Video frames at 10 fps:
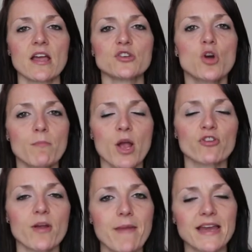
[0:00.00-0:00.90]
Not
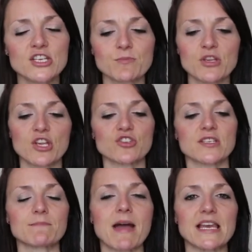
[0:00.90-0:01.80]
micromanage, but you can
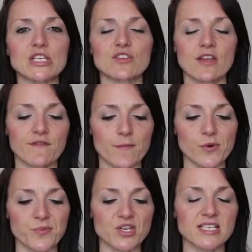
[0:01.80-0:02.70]
just manage from an
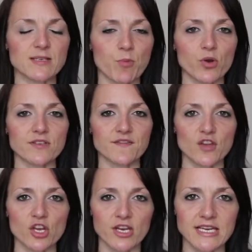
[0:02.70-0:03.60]
objective point of
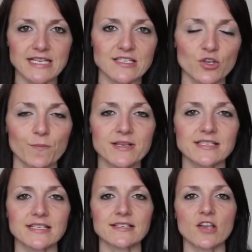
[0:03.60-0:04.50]
view, looking into your
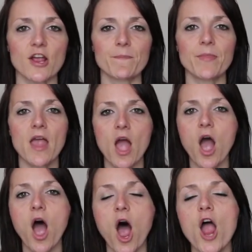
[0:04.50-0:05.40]
business. So,
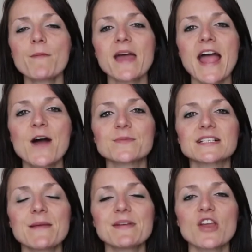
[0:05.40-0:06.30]
I hope that
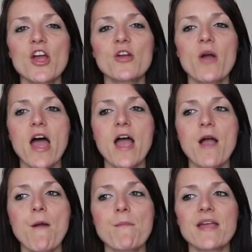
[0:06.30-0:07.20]
helps. Let me know
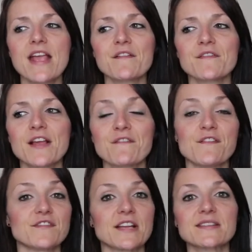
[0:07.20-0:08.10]
um, if, if
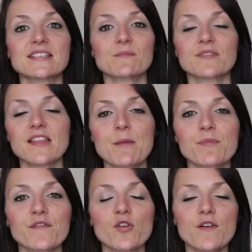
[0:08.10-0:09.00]
you've done something like that
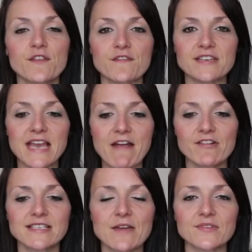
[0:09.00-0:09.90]
before, if you've
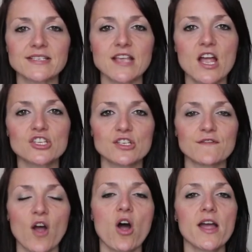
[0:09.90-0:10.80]
narrowed down the search and
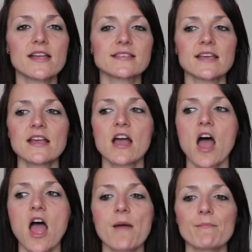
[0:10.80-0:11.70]
you've hired
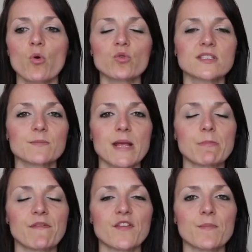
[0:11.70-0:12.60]
um, awesome
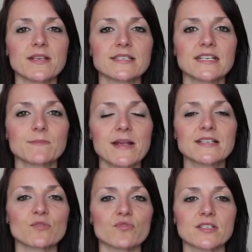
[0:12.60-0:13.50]
people for your business
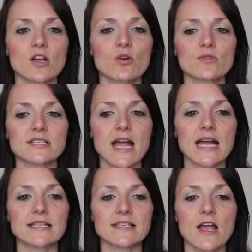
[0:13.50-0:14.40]
based on results.
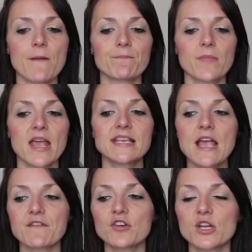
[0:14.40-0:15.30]
And um, yeah,
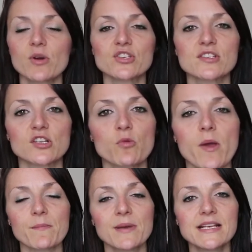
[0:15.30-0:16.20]
if you've got any questions on the
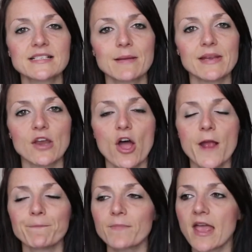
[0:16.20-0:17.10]
please let me know.